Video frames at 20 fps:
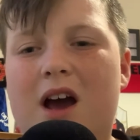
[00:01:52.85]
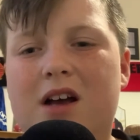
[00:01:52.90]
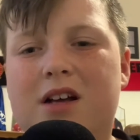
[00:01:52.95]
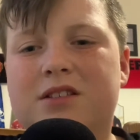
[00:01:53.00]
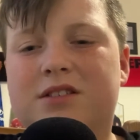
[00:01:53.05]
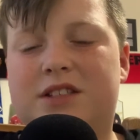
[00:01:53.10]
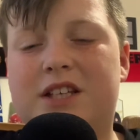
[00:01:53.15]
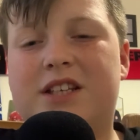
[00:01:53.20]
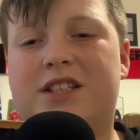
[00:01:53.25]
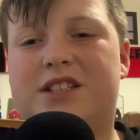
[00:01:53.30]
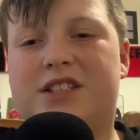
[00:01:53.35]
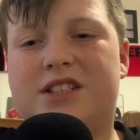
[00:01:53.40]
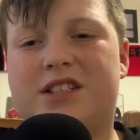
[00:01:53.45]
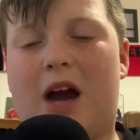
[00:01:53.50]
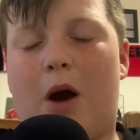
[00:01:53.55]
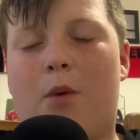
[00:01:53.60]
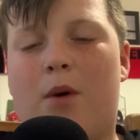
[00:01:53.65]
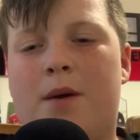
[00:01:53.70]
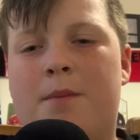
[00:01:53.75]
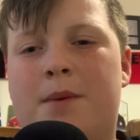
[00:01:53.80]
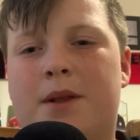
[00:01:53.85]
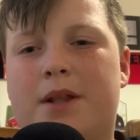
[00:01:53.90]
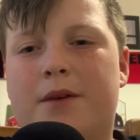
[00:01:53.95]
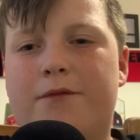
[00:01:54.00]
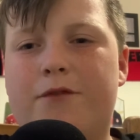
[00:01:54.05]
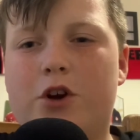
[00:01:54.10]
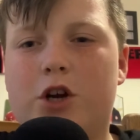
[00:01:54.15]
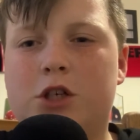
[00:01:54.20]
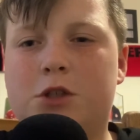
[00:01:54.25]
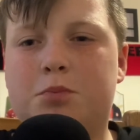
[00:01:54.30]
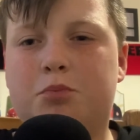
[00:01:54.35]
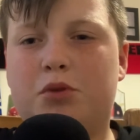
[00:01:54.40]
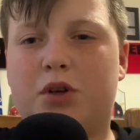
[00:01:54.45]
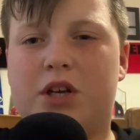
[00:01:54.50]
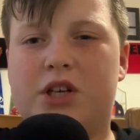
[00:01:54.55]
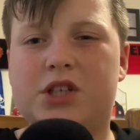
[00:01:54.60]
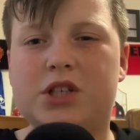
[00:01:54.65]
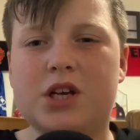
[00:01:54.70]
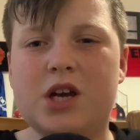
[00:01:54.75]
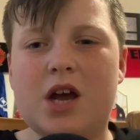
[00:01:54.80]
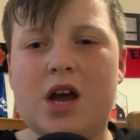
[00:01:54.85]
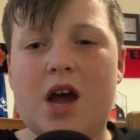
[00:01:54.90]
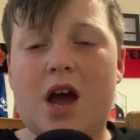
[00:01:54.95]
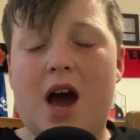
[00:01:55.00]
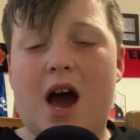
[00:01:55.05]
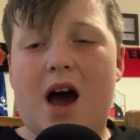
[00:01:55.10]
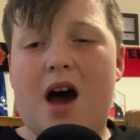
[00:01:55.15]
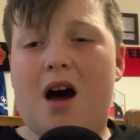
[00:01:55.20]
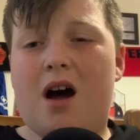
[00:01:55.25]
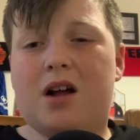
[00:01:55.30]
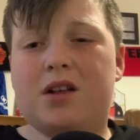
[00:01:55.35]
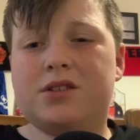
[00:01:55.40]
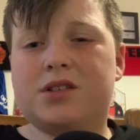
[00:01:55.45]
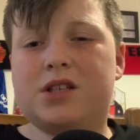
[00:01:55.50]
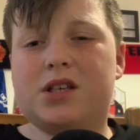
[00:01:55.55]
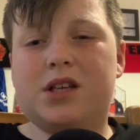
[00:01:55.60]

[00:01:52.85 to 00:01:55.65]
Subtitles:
did scout him in the first place, and